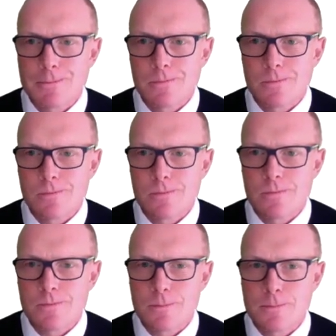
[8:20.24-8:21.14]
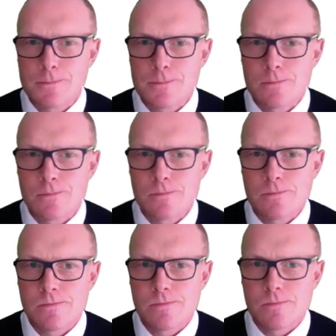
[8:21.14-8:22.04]

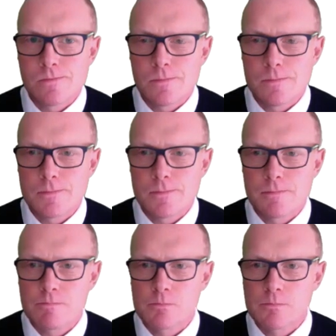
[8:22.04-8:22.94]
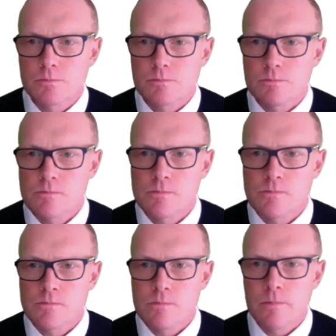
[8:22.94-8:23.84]

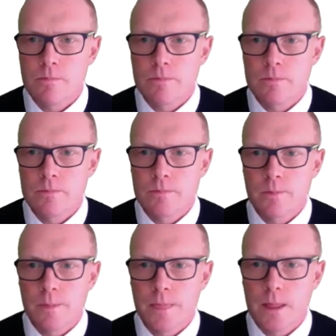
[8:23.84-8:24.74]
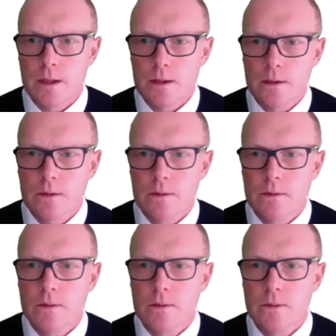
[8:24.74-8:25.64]

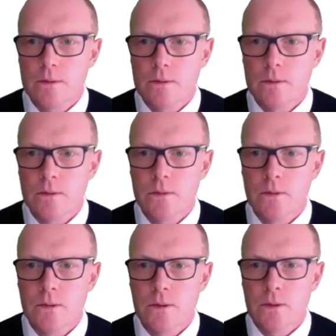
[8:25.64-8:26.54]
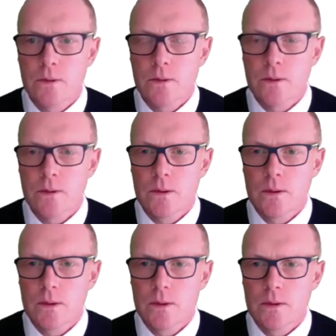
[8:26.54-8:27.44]

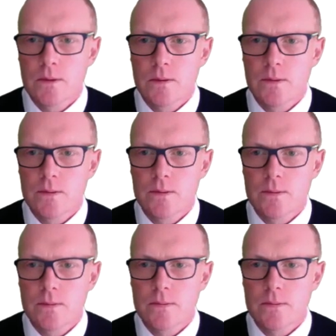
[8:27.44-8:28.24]
[no speech]